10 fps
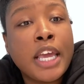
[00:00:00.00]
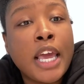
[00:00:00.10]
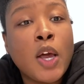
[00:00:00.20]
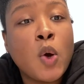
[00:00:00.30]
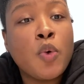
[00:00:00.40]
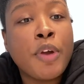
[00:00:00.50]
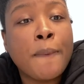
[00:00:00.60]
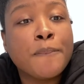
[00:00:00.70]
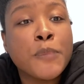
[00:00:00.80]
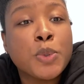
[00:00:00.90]
kale,
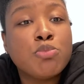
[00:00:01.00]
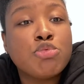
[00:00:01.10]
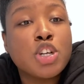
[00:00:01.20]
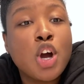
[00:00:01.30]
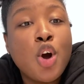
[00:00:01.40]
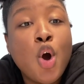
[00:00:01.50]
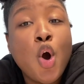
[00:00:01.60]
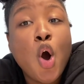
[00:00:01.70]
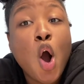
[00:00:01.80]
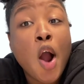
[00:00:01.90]
grapefruit,
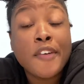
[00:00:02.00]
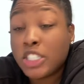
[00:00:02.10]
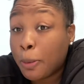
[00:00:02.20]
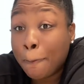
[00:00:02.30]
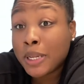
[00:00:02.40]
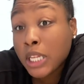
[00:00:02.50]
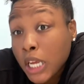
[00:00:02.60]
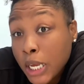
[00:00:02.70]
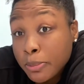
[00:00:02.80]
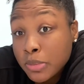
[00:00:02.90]
orange, and
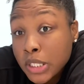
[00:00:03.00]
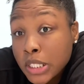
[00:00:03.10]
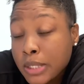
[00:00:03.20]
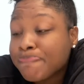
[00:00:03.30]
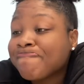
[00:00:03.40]
plums.